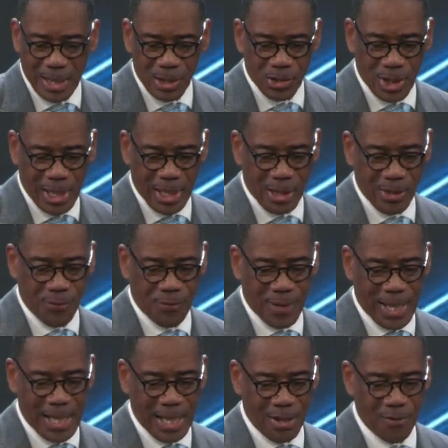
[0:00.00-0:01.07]
John
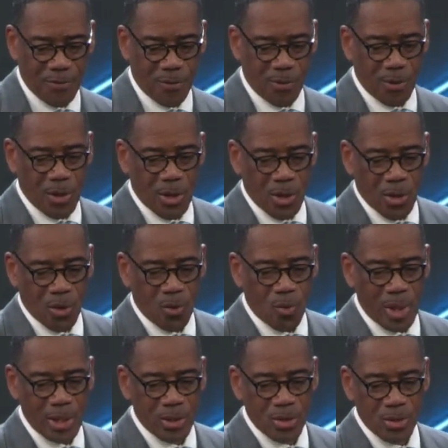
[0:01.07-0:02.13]
5,
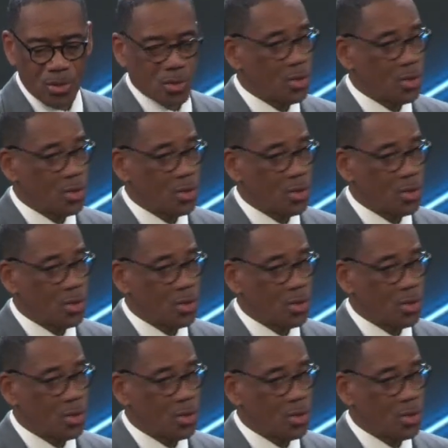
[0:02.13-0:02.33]
1,